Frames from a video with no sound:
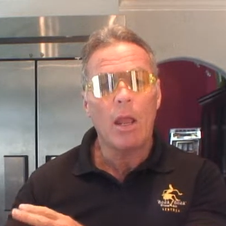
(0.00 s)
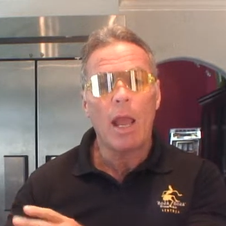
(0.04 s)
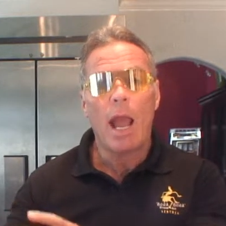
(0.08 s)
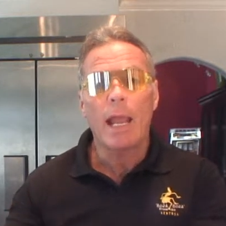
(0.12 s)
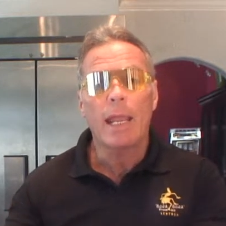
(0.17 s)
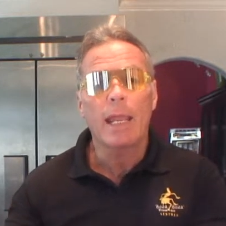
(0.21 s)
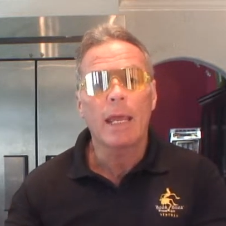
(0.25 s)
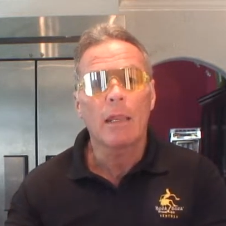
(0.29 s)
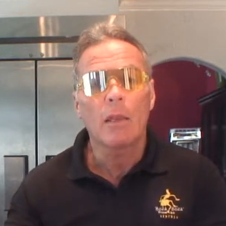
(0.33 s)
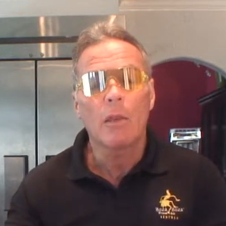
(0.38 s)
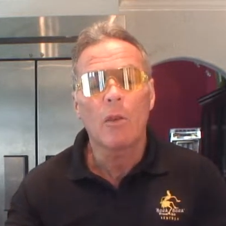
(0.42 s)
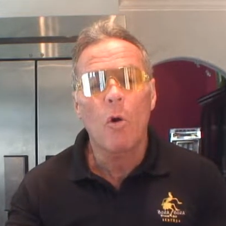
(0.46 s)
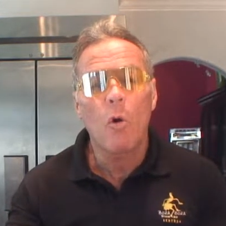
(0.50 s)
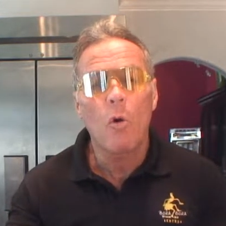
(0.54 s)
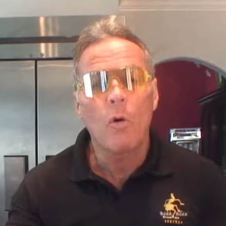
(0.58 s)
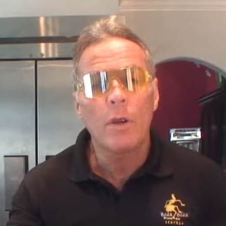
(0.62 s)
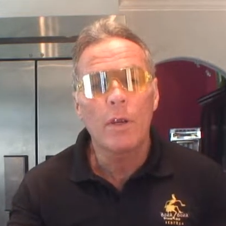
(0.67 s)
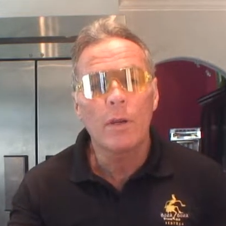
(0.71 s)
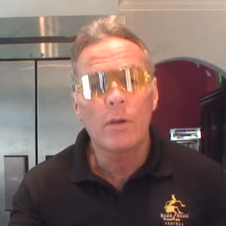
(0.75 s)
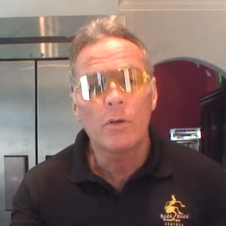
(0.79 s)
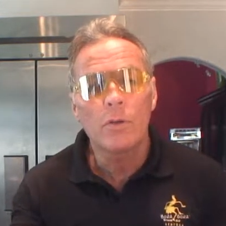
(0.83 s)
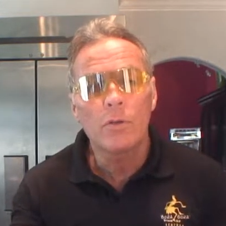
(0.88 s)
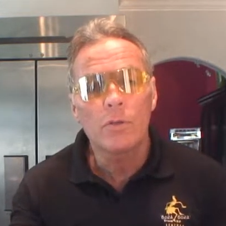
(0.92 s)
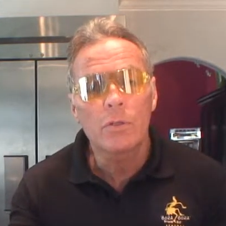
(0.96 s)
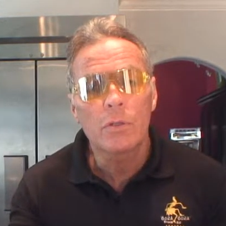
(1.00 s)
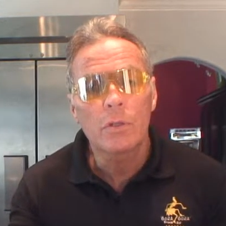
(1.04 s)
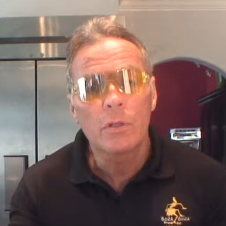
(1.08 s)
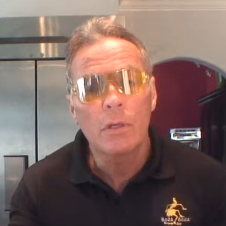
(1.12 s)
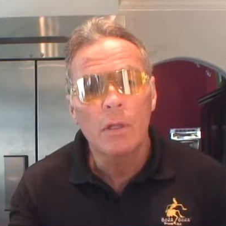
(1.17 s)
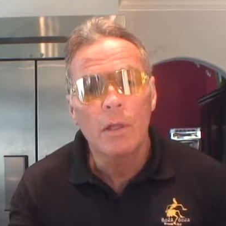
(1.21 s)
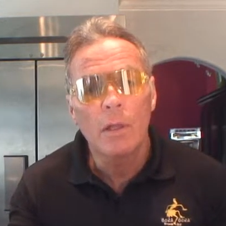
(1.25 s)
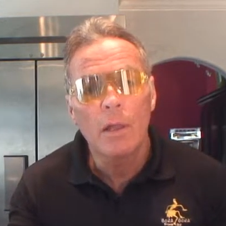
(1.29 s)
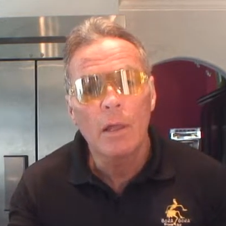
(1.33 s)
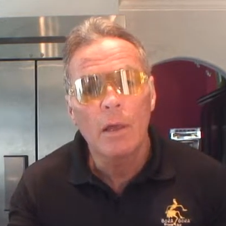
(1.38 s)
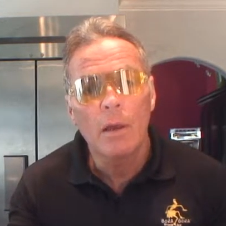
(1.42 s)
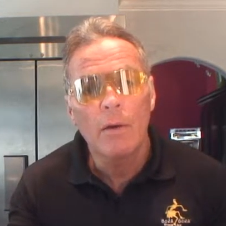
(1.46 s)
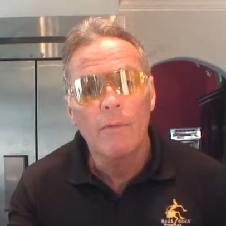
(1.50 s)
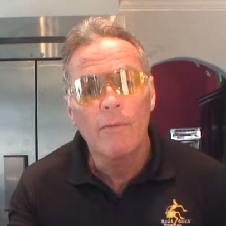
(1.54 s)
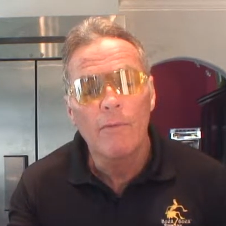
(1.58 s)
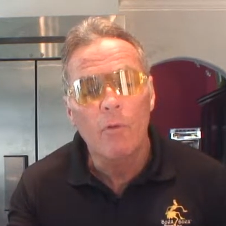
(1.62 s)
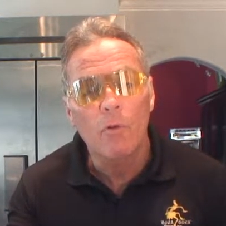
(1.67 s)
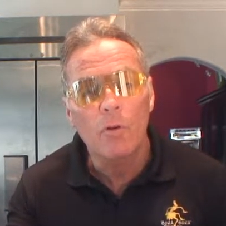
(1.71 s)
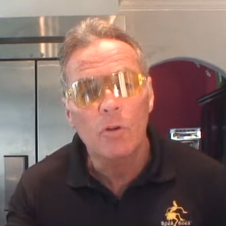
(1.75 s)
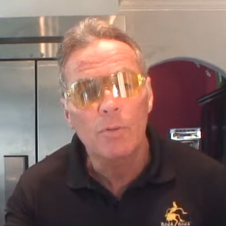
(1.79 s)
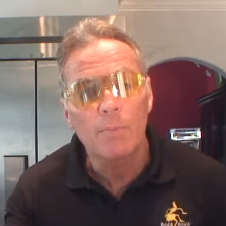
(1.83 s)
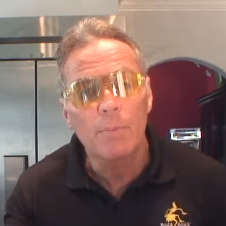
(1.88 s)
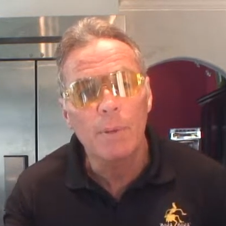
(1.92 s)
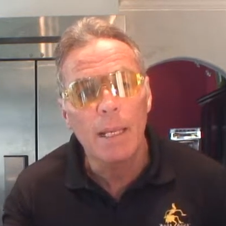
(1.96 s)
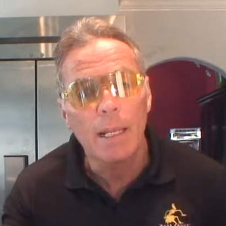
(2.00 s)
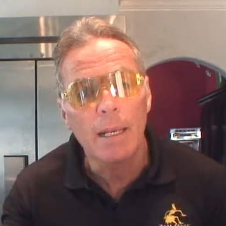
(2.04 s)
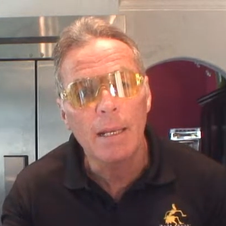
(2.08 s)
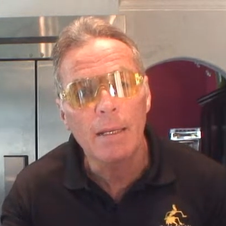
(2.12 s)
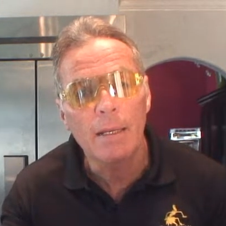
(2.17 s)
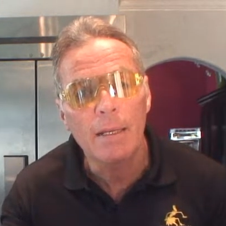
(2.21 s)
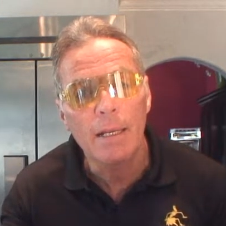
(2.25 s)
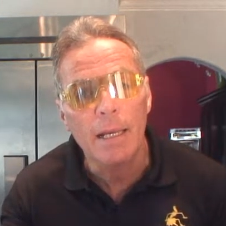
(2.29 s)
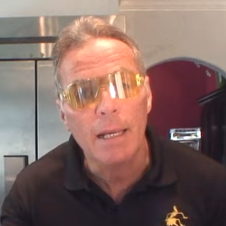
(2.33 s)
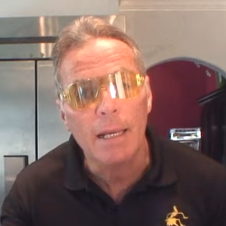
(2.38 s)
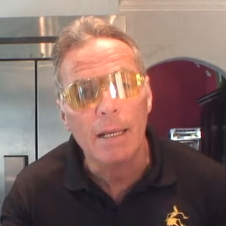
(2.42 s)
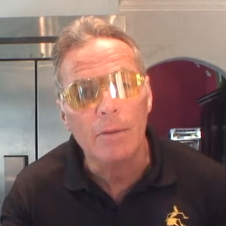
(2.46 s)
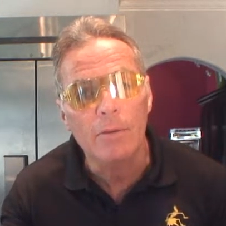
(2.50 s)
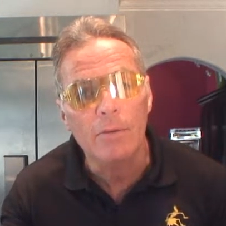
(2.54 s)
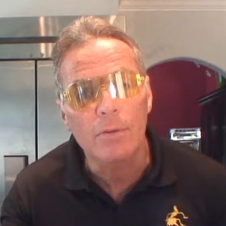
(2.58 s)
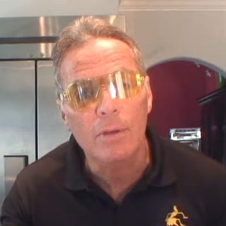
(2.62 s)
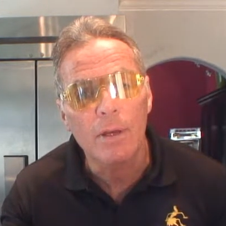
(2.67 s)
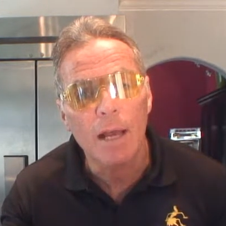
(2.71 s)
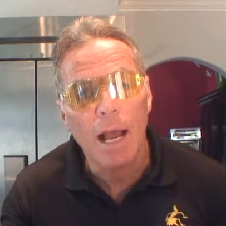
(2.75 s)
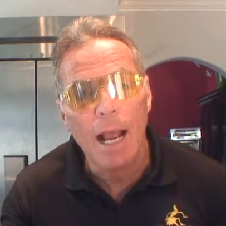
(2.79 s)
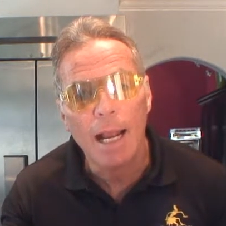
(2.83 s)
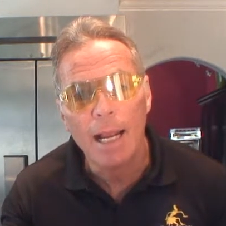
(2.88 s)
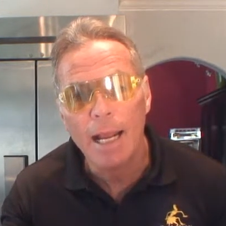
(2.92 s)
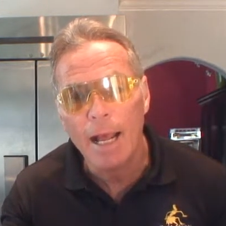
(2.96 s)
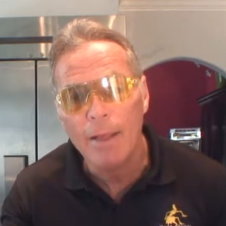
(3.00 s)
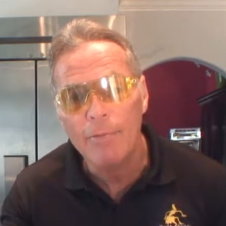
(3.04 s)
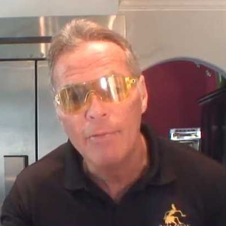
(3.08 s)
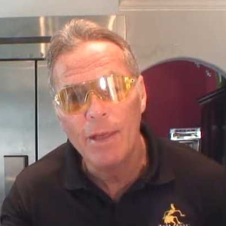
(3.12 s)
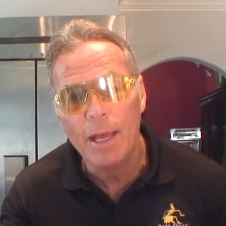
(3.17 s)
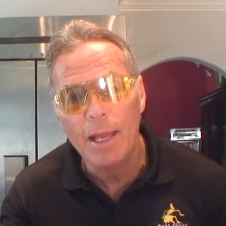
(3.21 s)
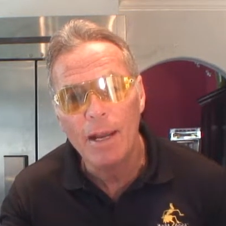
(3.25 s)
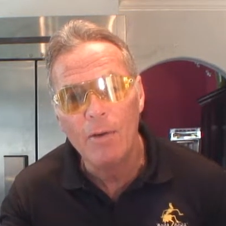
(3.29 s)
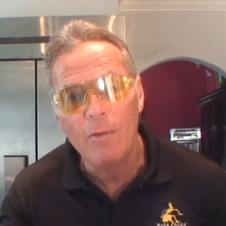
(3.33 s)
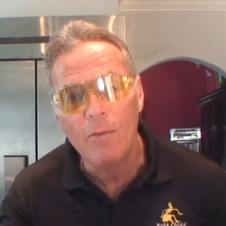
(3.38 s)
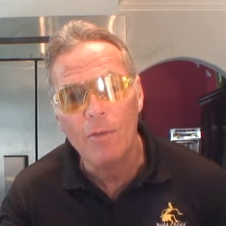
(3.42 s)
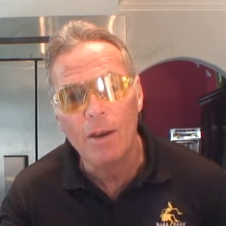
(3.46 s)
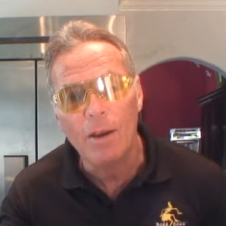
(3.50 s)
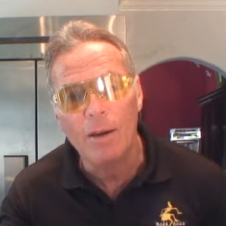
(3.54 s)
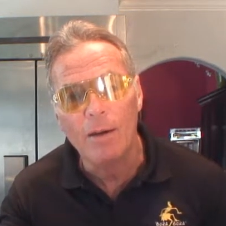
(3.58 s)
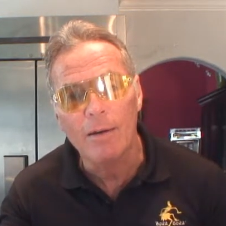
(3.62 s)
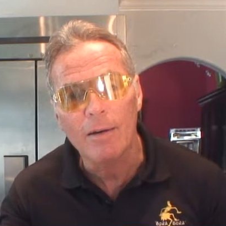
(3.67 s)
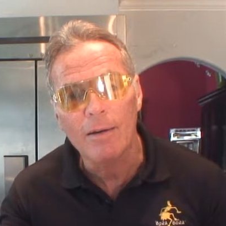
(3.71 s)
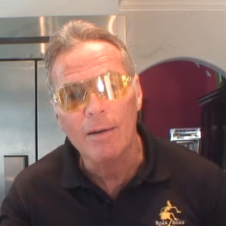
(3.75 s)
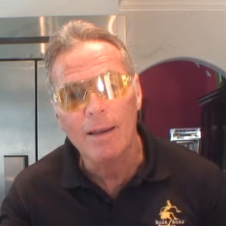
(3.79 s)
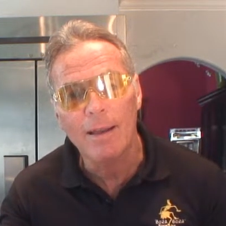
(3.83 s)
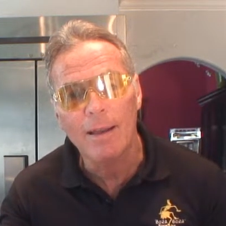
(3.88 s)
I got lawyers for speeding tickets. I got that on there.